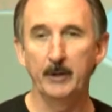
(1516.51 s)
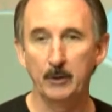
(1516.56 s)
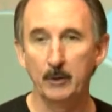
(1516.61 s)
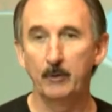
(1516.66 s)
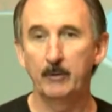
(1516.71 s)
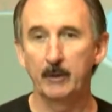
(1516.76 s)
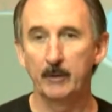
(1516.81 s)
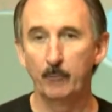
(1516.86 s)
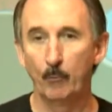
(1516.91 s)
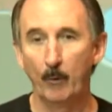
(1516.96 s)
You
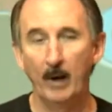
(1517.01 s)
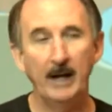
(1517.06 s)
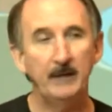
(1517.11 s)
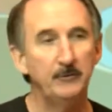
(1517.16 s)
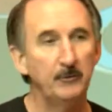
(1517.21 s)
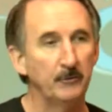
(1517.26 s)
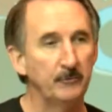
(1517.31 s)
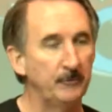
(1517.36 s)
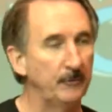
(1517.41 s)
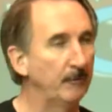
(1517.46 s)
can
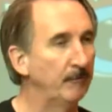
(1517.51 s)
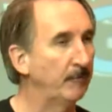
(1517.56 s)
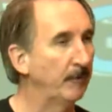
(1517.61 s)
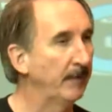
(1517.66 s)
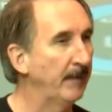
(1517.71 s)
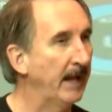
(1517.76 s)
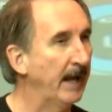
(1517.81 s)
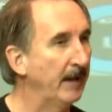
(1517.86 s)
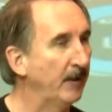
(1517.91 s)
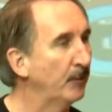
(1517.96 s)
register for
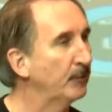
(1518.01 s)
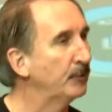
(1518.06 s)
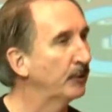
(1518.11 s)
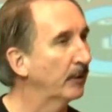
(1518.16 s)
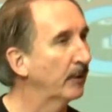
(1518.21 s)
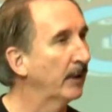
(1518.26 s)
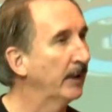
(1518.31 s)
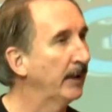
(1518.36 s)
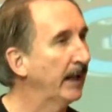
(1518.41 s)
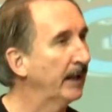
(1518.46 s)
that on your
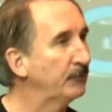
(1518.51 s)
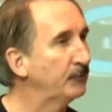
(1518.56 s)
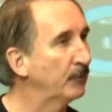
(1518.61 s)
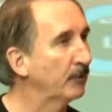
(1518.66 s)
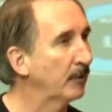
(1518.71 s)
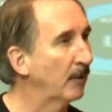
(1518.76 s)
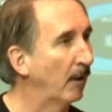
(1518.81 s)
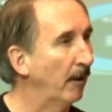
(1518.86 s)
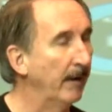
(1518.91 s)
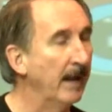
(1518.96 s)
connection
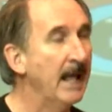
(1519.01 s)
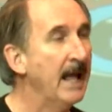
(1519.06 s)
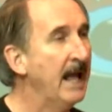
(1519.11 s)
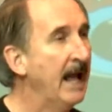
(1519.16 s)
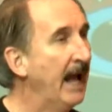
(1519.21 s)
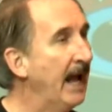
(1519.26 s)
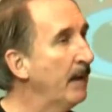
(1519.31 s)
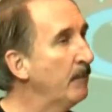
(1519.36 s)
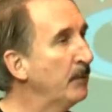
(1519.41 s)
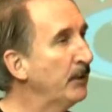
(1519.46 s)
card.
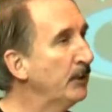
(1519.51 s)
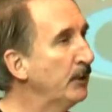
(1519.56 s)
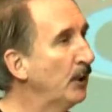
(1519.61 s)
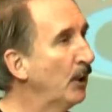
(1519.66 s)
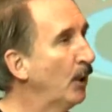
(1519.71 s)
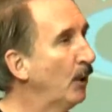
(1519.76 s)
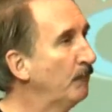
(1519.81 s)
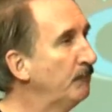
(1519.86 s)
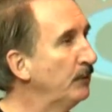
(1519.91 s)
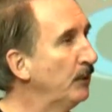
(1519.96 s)
How many
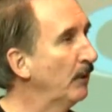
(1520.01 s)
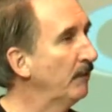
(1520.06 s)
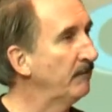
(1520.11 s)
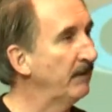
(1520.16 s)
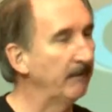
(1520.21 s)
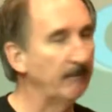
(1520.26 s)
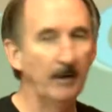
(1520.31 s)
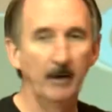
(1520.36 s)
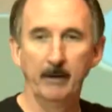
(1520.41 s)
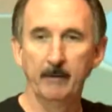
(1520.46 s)
of you have
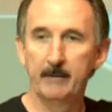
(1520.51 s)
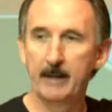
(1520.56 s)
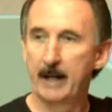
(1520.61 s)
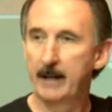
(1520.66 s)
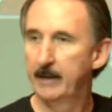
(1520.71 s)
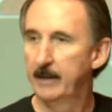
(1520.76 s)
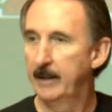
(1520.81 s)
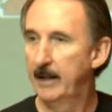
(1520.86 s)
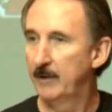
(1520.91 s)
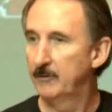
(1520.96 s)
ever heard that
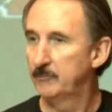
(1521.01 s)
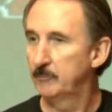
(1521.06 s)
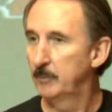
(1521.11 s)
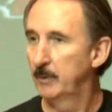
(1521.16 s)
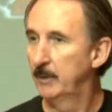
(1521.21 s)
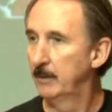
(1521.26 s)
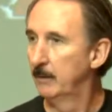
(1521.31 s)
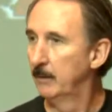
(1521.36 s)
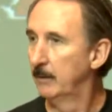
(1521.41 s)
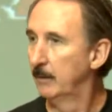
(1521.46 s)

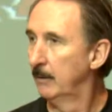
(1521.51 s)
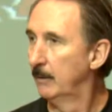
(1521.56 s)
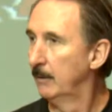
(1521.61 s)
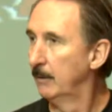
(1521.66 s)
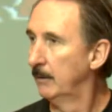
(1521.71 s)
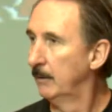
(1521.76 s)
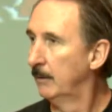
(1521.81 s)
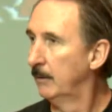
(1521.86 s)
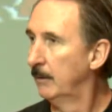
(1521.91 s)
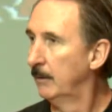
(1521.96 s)
announcement?
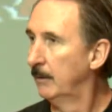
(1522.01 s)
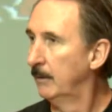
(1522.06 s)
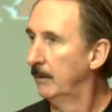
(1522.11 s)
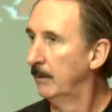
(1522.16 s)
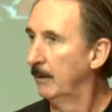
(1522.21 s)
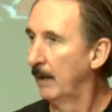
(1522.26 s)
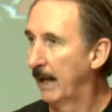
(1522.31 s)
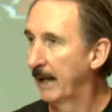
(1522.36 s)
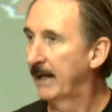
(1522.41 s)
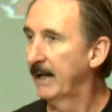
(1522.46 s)

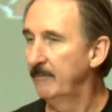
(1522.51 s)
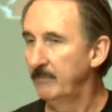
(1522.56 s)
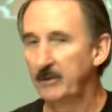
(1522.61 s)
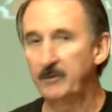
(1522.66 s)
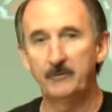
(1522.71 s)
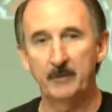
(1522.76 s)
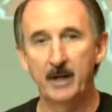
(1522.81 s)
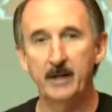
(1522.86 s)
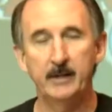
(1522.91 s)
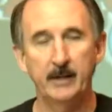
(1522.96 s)
Like every
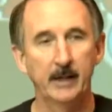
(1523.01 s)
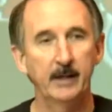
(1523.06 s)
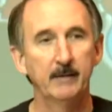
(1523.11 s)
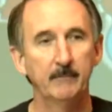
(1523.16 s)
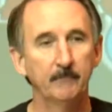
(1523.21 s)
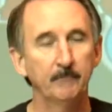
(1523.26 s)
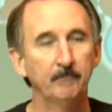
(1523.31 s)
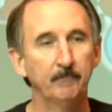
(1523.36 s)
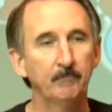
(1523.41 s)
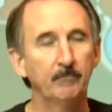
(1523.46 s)
Sunday.
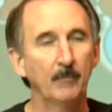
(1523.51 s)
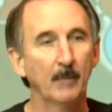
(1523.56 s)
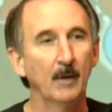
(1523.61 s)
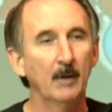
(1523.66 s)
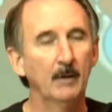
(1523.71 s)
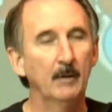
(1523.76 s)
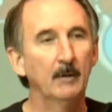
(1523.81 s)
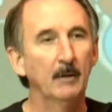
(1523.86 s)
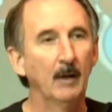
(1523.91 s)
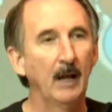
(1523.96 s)

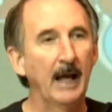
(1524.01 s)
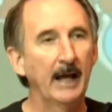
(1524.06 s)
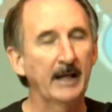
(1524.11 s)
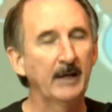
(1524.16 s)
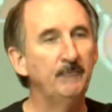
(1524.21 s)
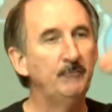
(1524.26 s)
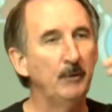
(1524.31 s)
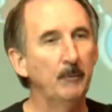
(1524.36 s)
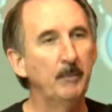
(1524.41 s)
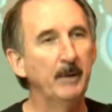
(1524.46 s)
Like
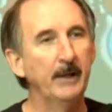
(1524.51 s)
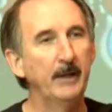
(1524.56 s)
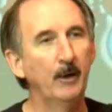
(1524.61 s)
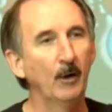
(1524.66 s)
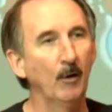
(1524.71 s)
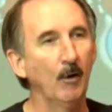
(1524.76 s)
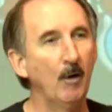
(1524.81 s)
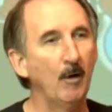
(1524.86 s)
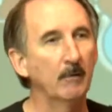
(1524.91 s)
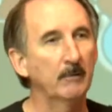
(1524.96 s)
if you've been here
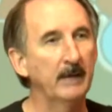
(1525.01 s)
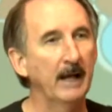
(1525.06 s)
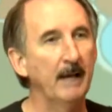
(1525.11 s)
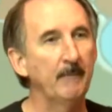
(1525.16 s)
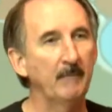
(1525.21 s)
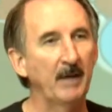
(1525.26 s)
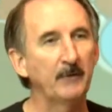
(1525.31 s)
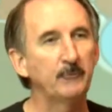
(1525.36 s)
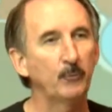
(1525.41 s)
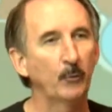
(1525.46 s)
a long time,
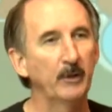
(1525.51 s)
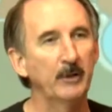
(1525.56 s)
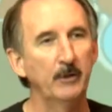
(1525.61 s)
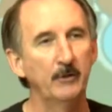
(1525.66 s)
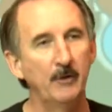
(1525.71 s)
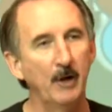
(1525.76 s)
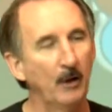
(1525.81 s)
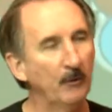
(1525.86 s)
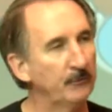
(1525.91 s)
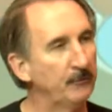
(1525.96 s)
that's where you
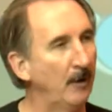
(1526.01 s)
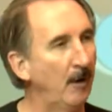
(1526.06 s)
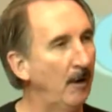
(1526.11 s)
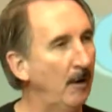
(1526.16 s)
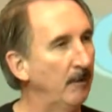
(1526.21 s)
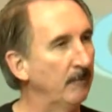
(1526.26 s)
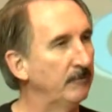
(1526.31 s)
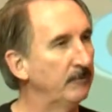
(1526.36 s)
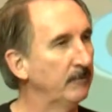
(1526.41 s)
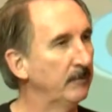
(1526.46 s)
doze
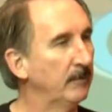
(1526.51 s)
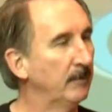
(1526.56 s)
off.